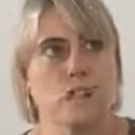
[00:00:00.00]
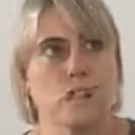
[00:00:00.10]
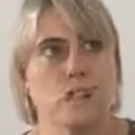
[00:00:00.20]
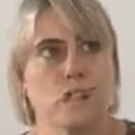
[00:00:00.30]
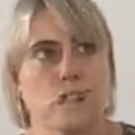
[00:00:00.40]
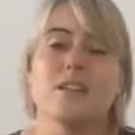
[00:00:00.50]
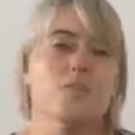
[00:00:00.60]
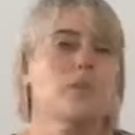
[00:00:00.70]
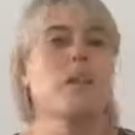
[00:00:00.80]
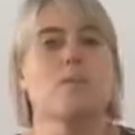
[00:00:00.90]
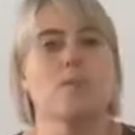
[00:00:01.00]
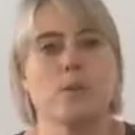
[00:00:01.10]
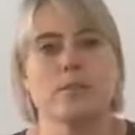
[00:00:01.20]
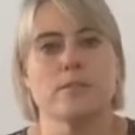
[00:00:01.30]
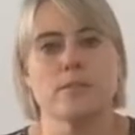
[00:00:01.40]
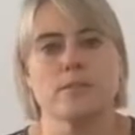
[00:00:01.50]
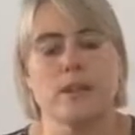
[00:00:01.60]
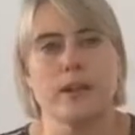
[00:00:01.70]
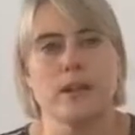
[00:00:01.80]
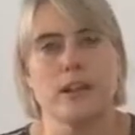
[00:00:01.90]
And I think that's really
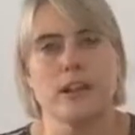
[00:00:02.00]
important.